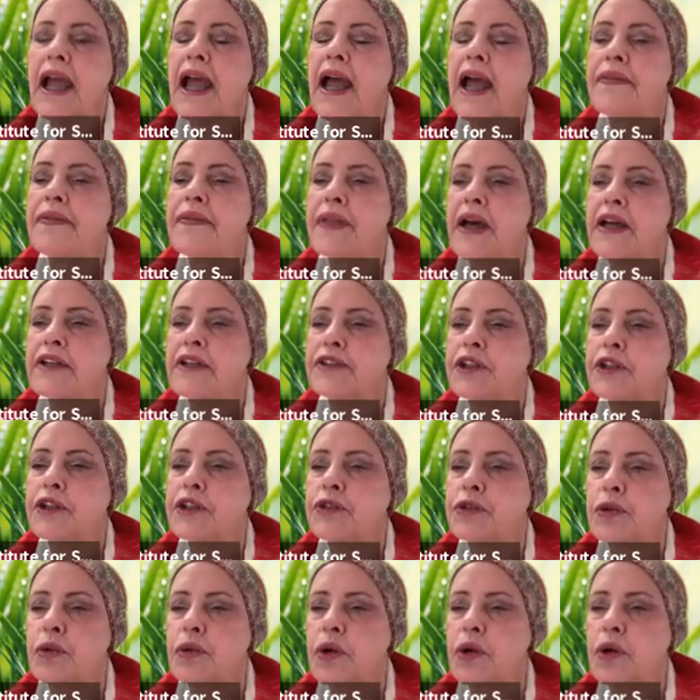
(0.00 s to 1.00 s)
and that the
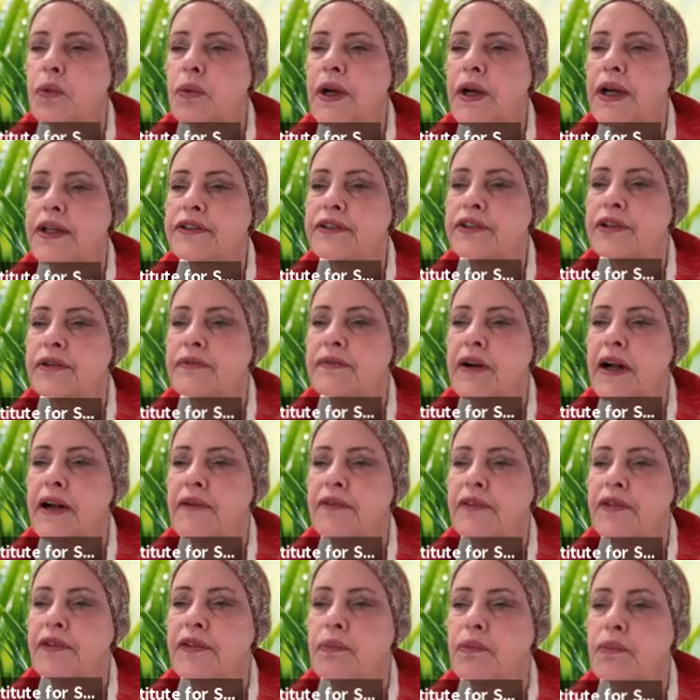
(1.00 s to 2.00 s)
doorway to
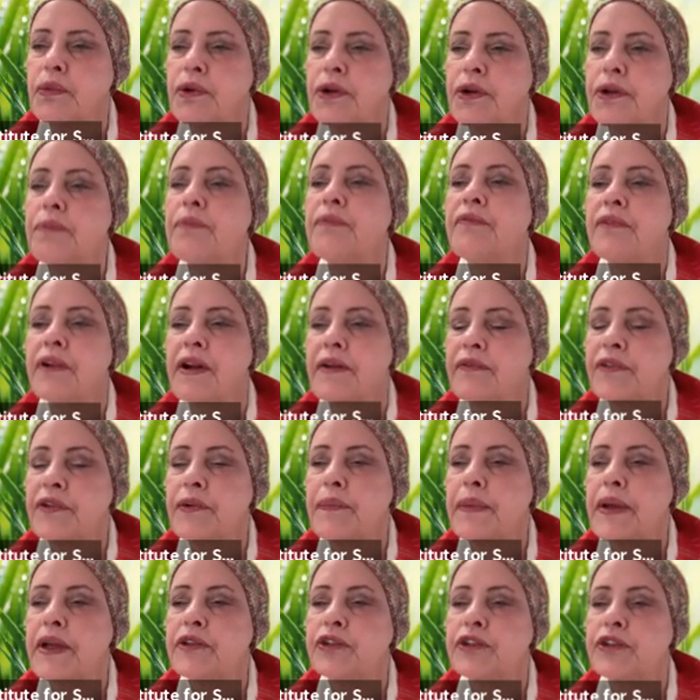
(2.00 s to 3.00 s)
reform-
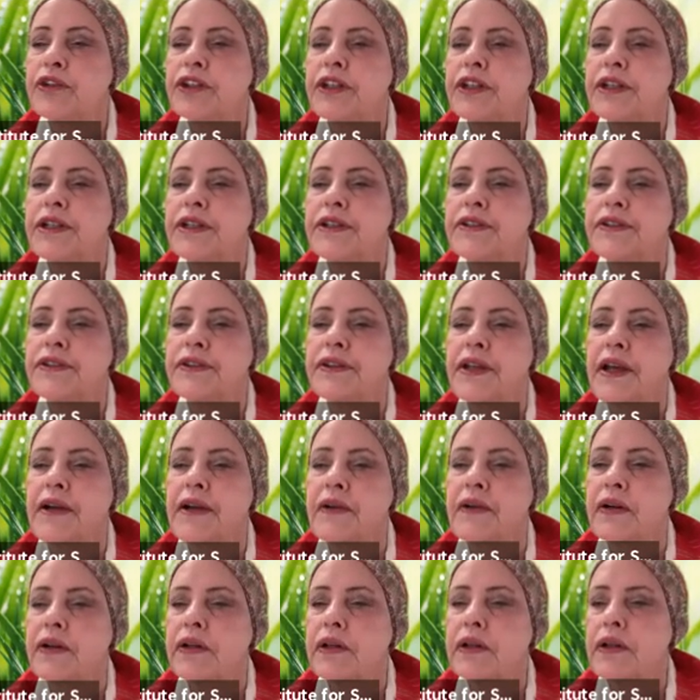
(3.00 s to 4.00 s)
reformation is
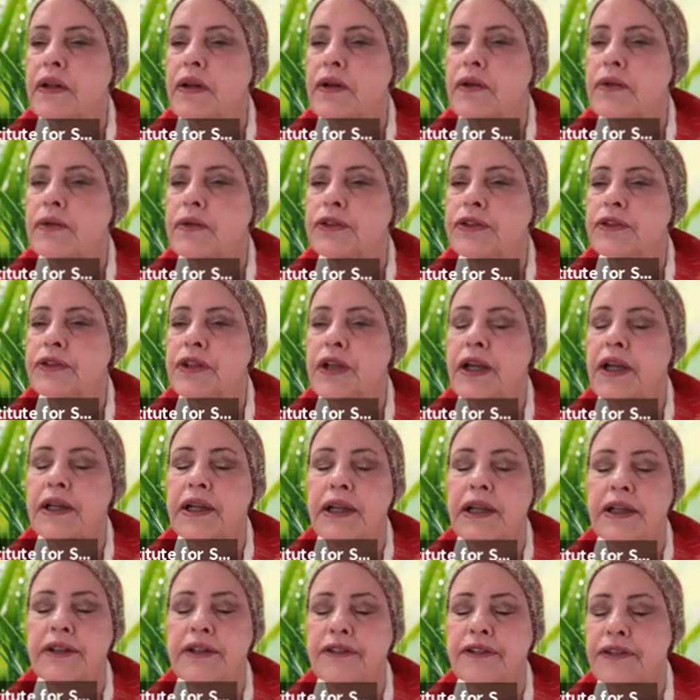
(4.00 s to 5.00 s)
never closed
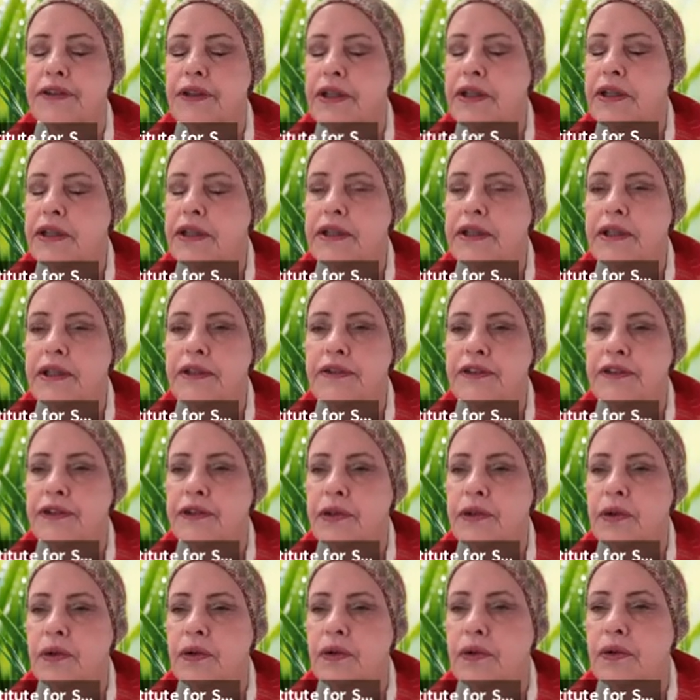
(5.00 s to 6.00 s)
against any
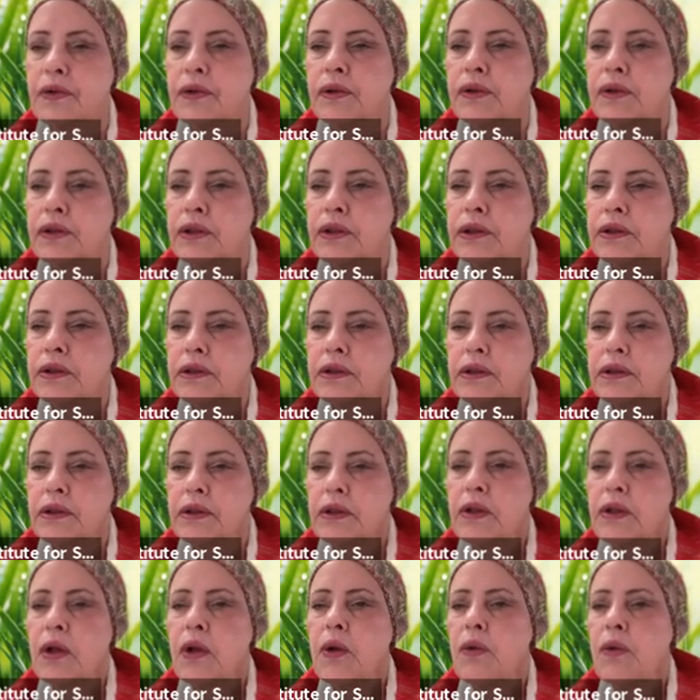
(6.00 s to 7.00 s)
soul.
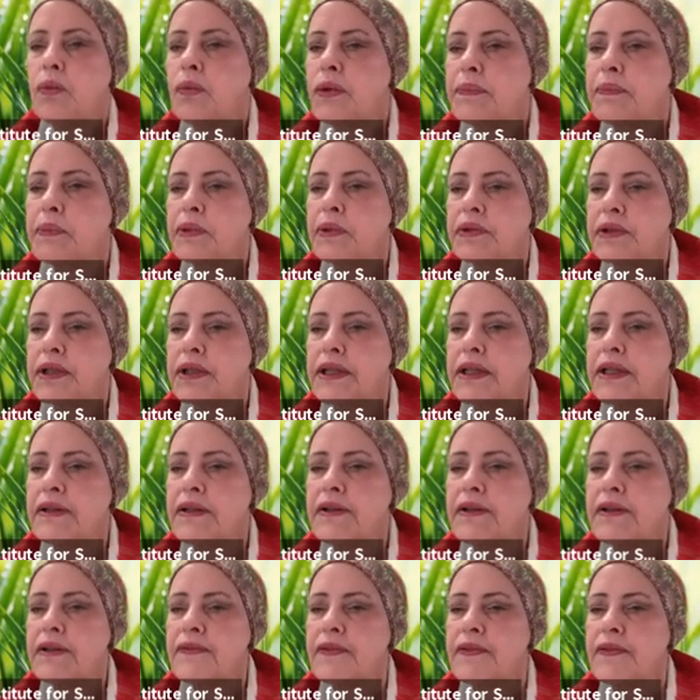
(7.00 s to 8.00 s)
We
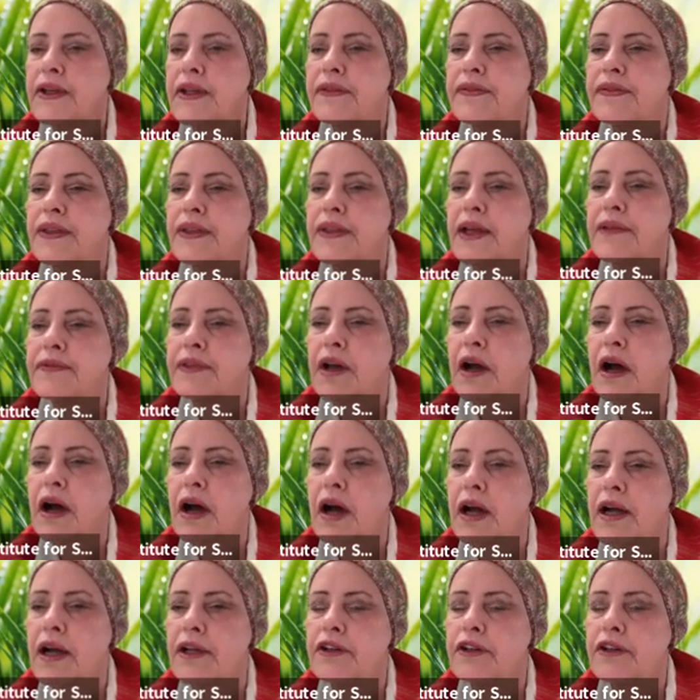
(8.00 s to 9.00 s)
believe that the
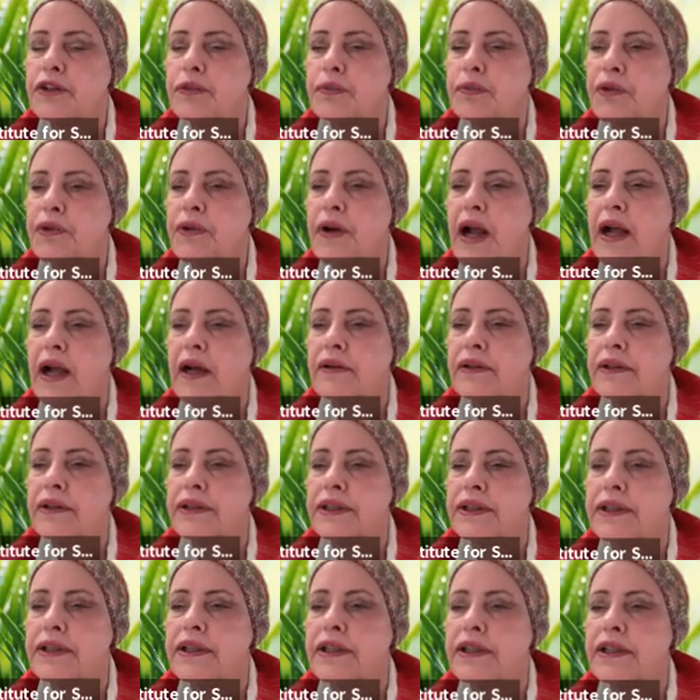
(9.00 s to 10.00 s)
highest
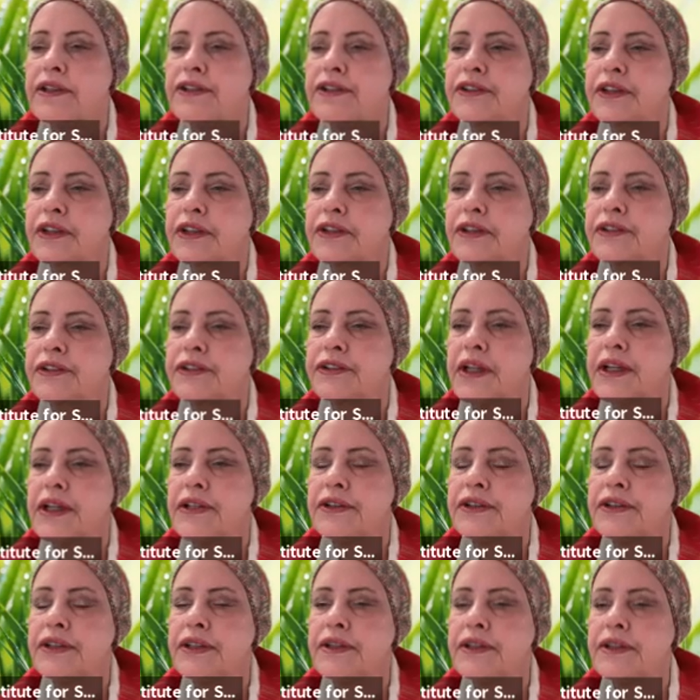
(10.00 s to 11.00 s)
morality is
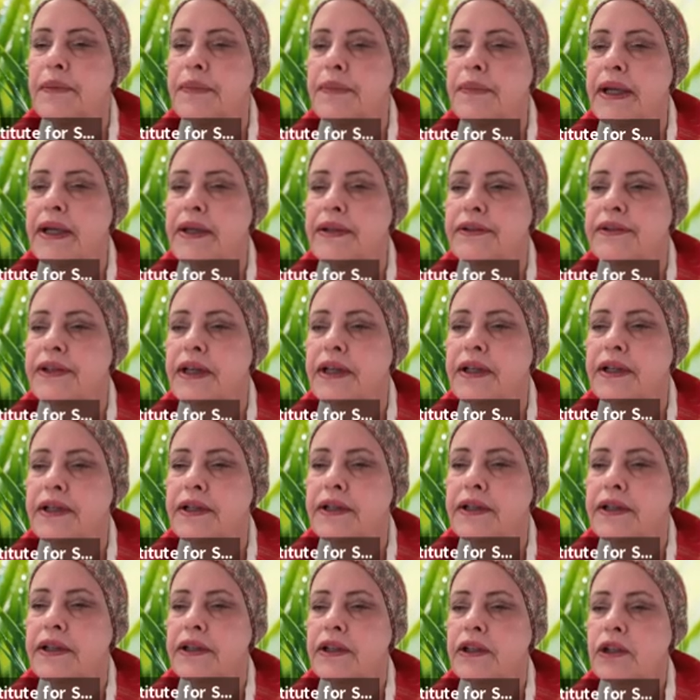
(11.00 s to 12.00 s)
contained in the mandate